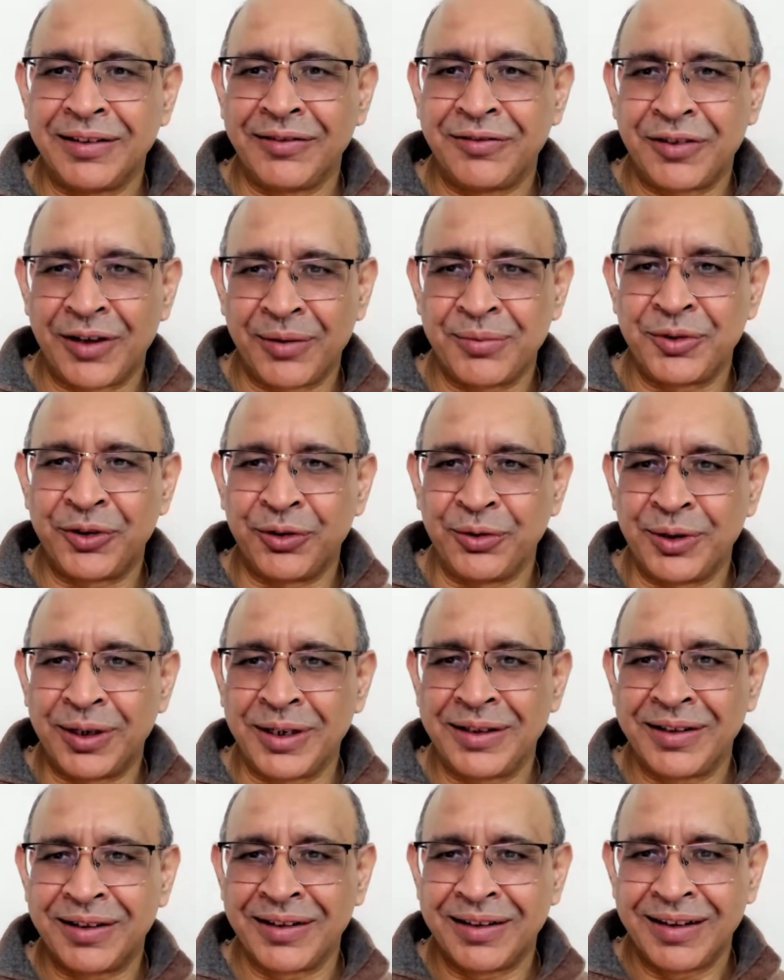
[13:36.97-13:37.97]
from
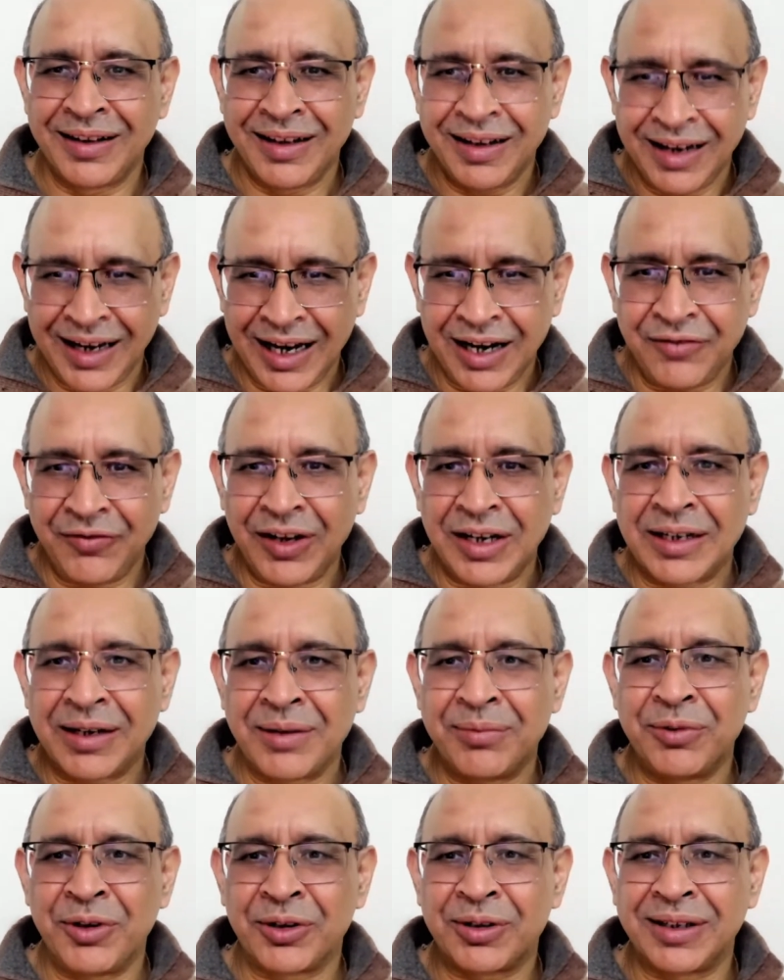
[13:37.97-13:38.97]
Surat, and
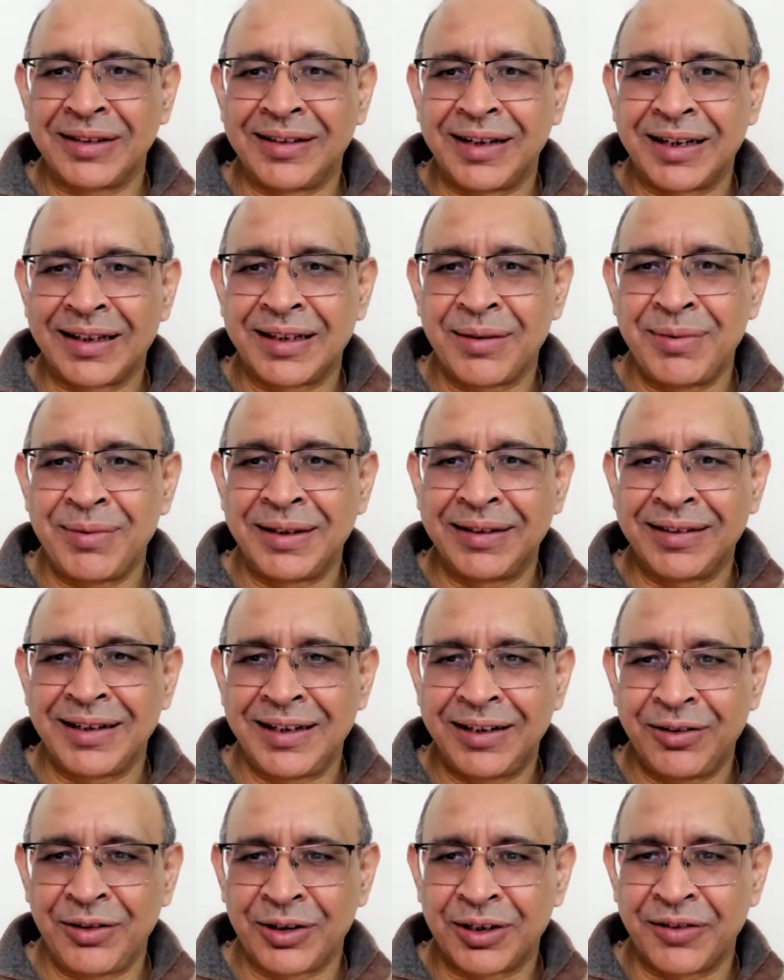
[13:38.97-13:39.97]
welcome Dr. Sarita Bansal
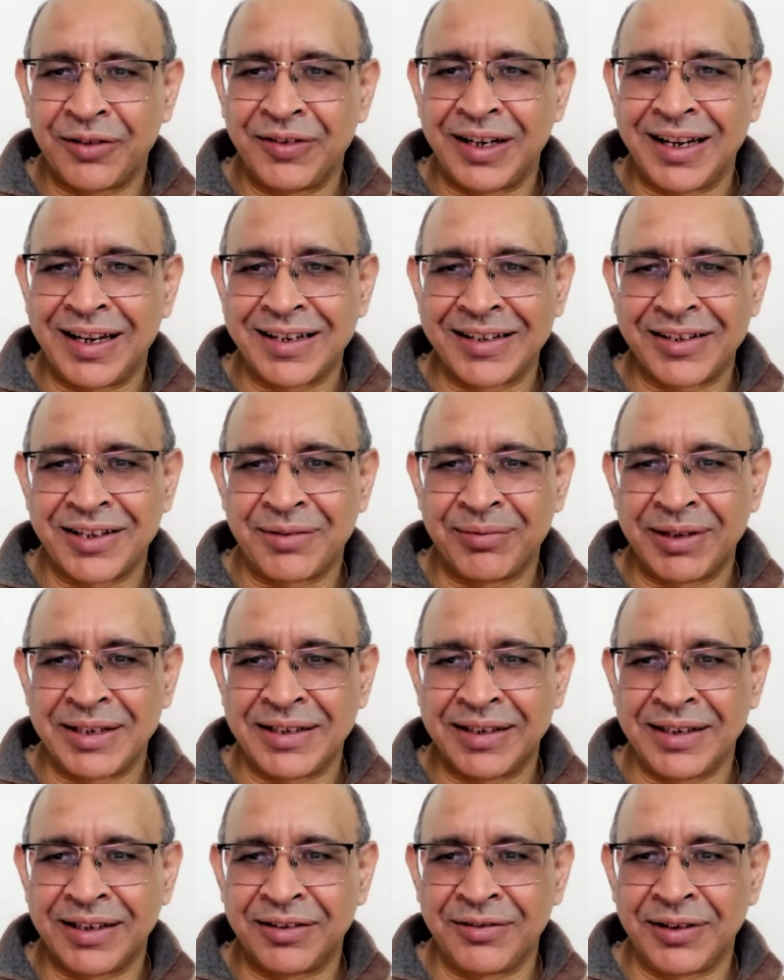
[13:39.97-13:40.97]
and Dr. Vinayak Sharma
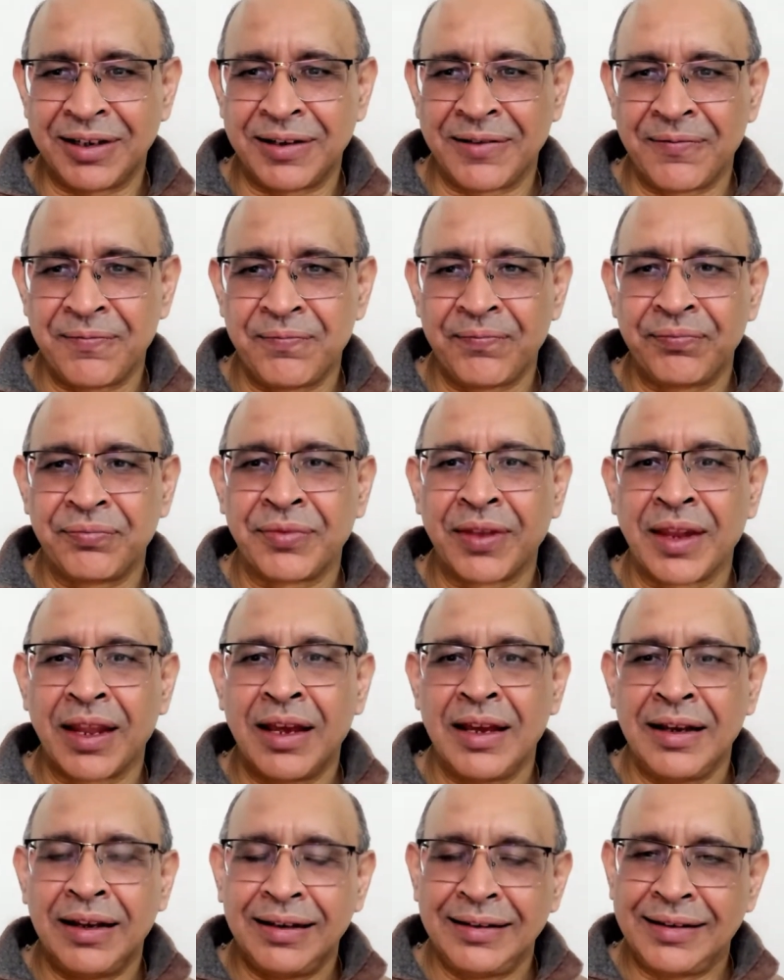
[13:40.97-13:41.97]
ji as well.
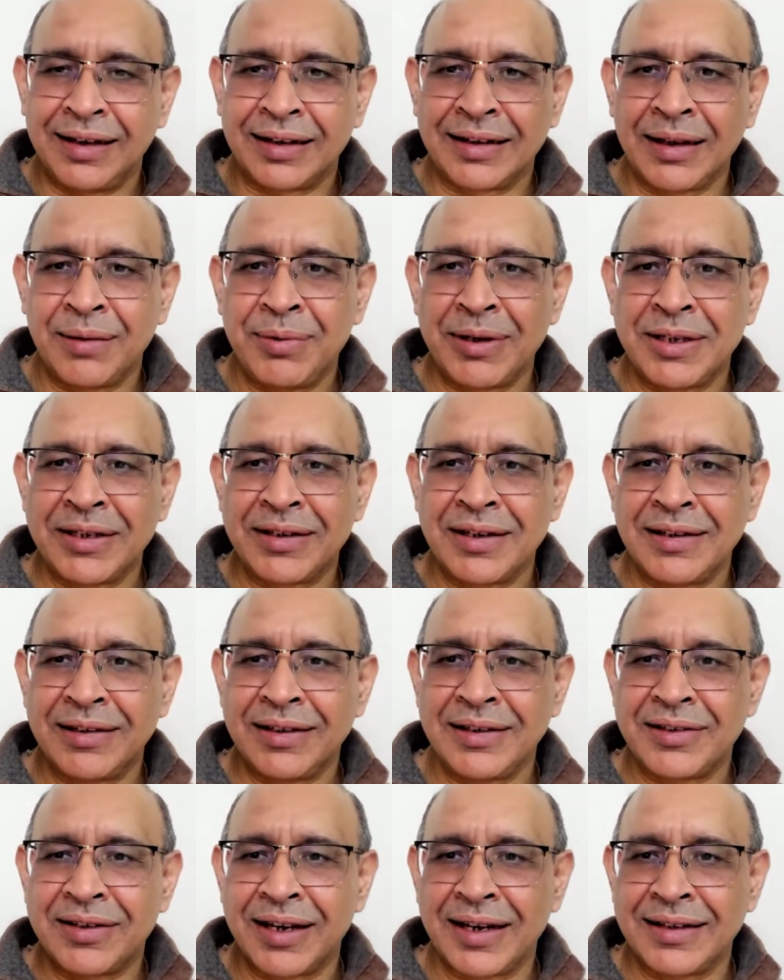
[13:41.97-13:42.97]
Sarita Bansal ji
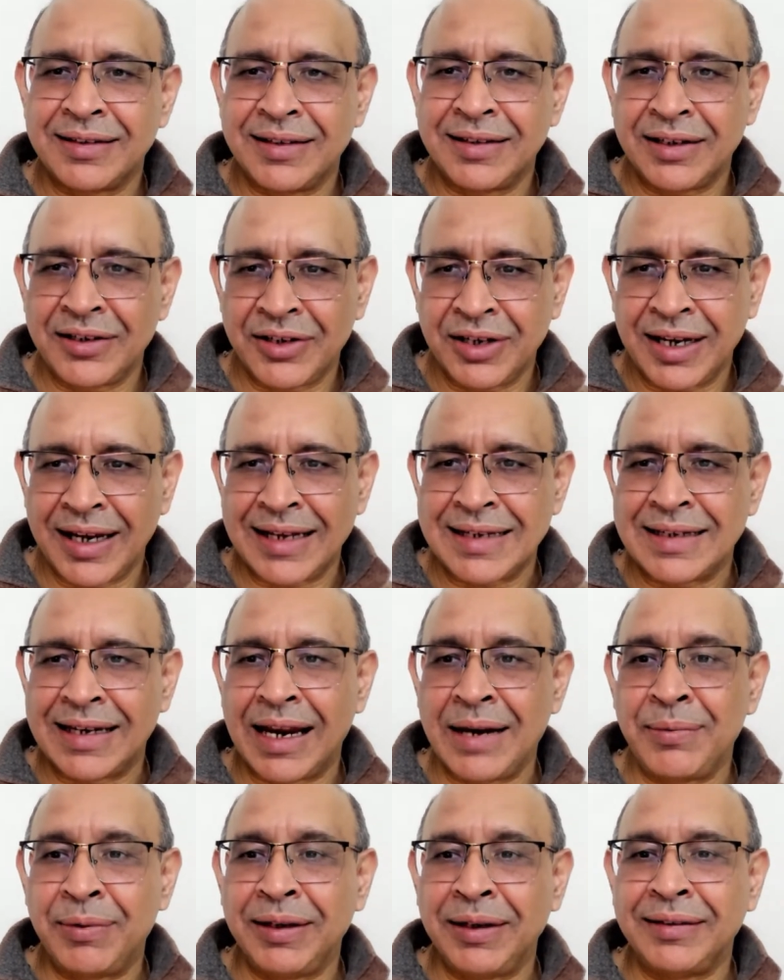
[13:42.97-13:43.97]
shares that she has
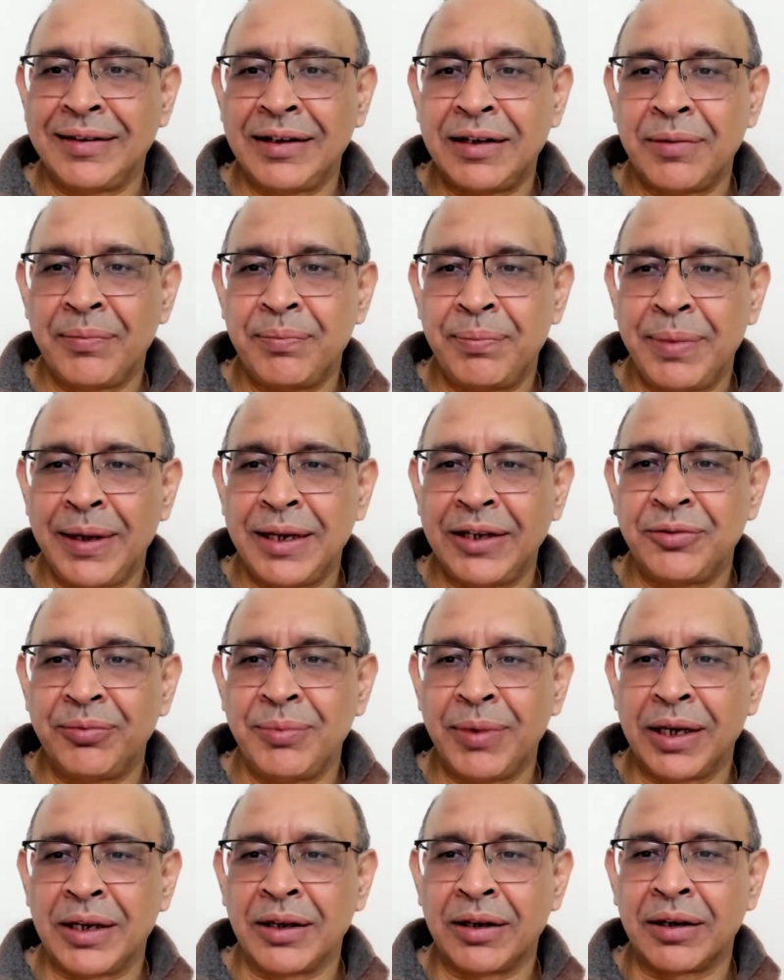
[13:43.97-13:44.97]
diabetes and a
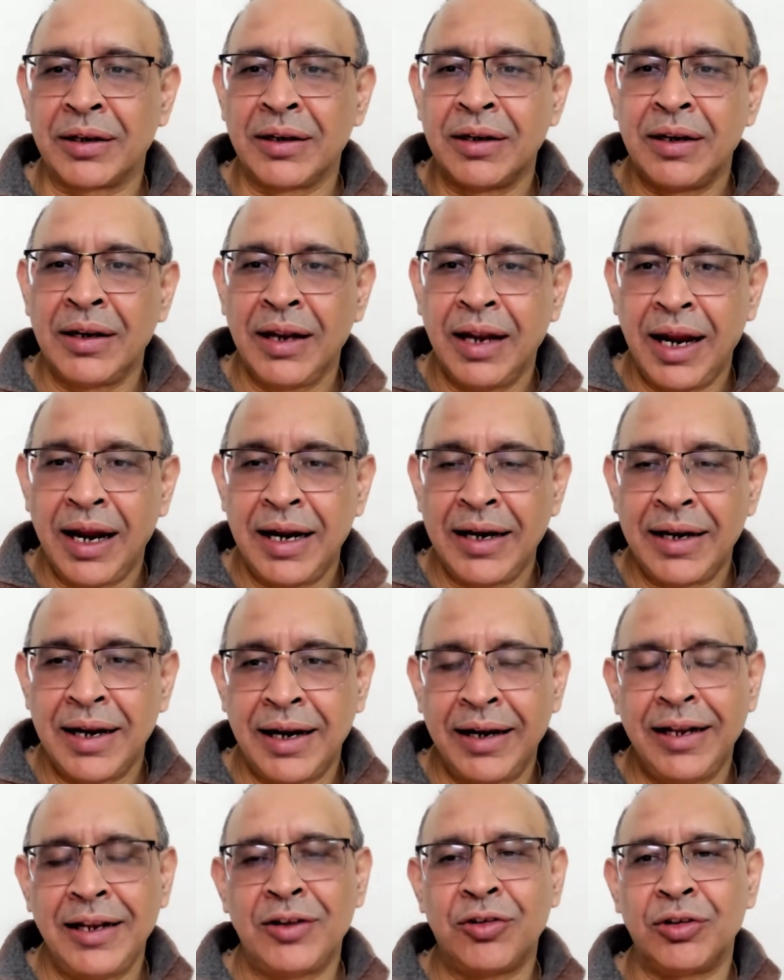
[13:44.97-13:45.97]
pacemaker, and
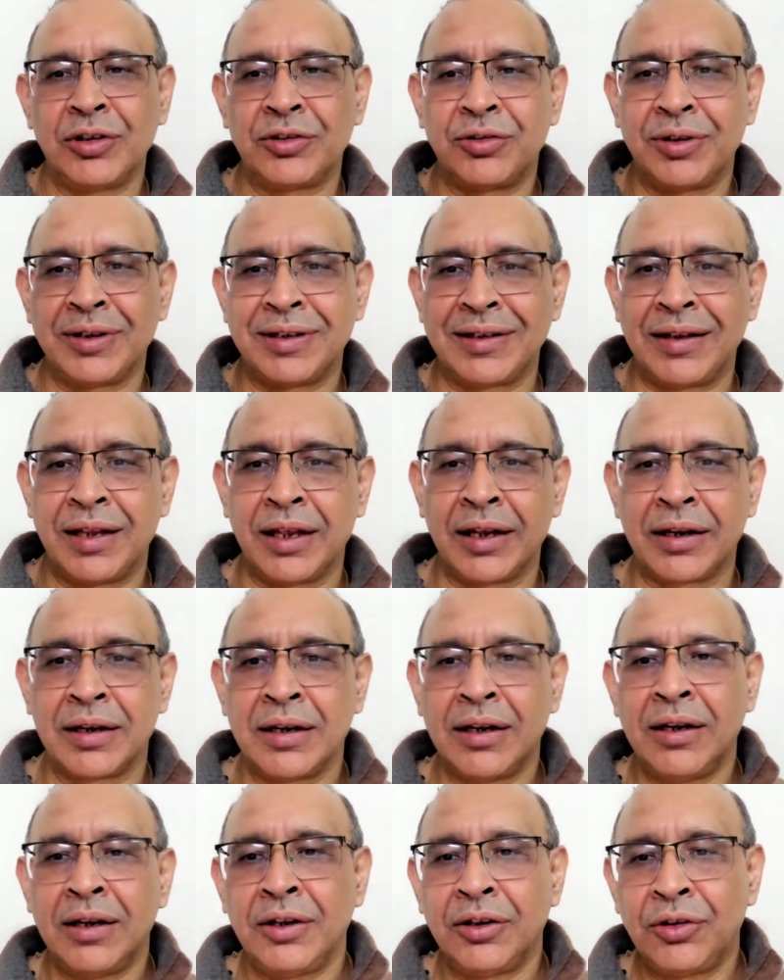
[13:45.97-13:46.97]
headache also is there.
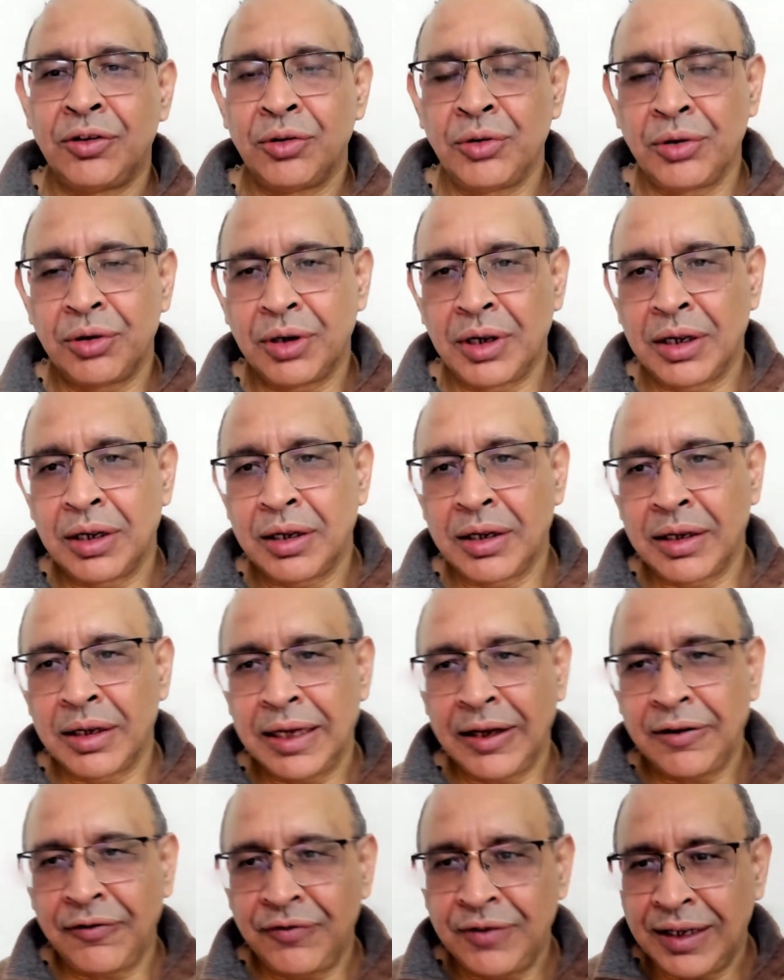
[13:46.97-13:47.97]
So
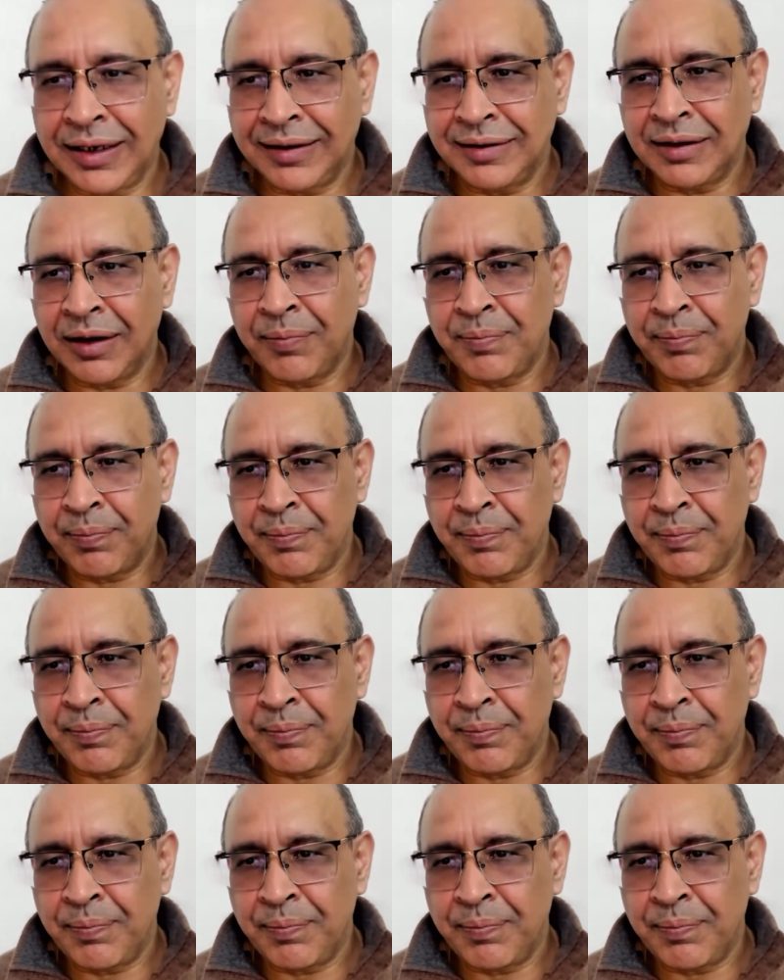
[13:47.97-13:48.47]
if there is a